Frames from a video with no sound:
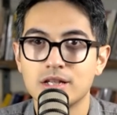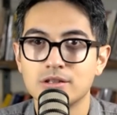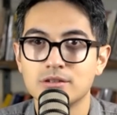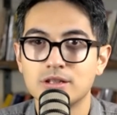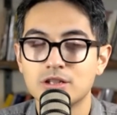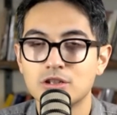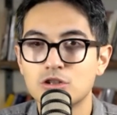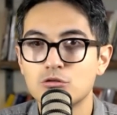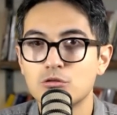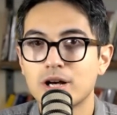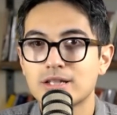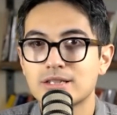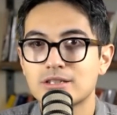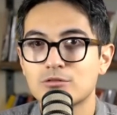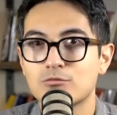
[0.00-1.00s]
The
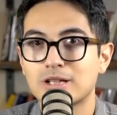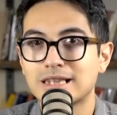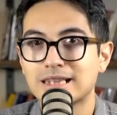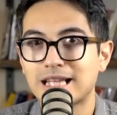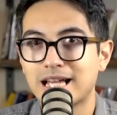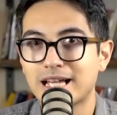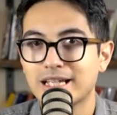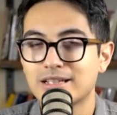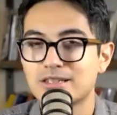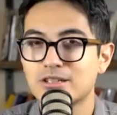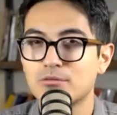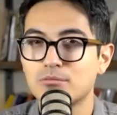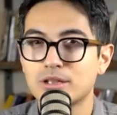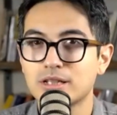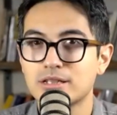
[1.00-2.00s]
US reliance
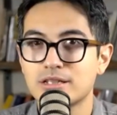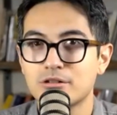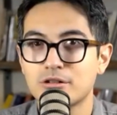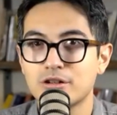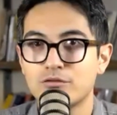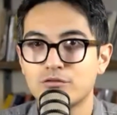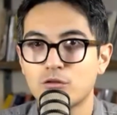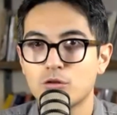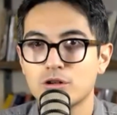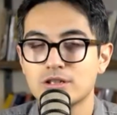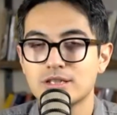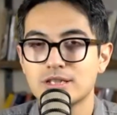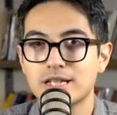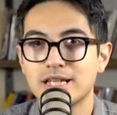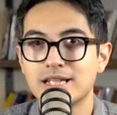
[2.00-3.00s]
on military
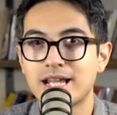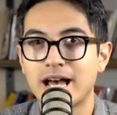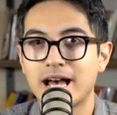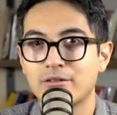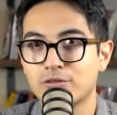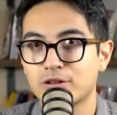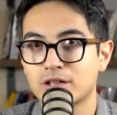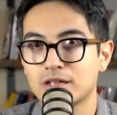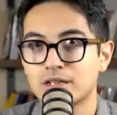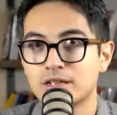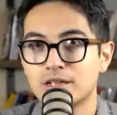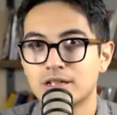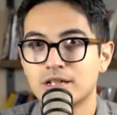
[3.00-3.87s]
force in Africa